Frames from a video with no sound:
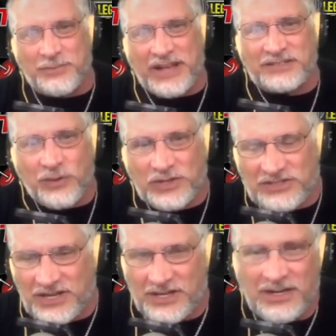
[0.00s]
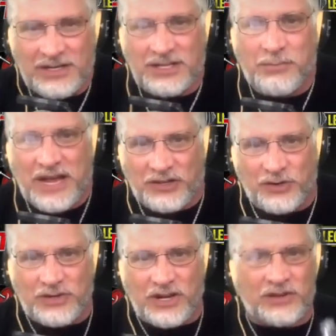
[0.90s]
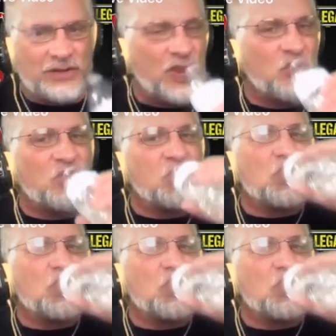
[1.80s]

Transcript: Well, that depends on what's on the, the menu now.